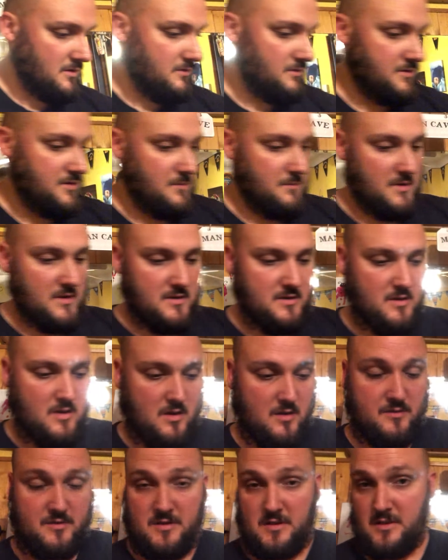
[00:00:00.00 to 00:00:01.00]
you some of these
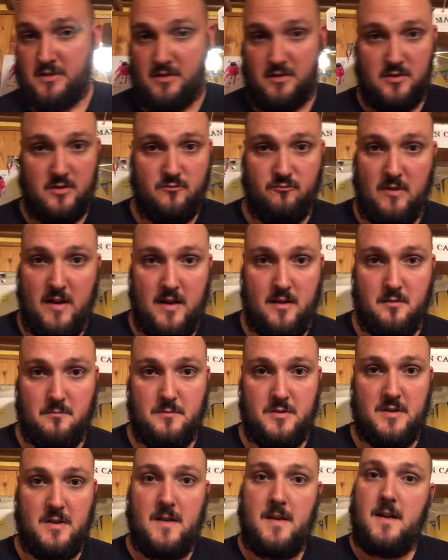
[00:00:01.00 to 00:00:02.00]
cars. So these are just
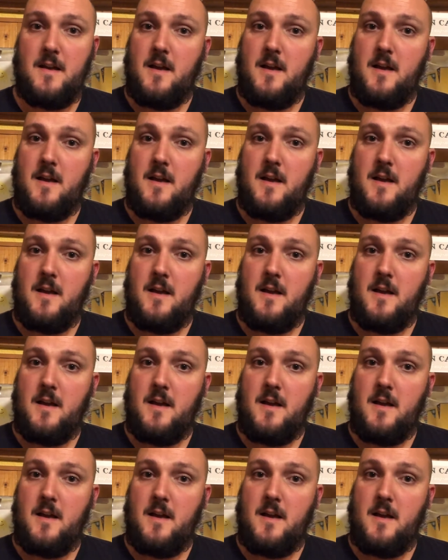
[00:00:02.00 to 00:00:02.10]
randoms.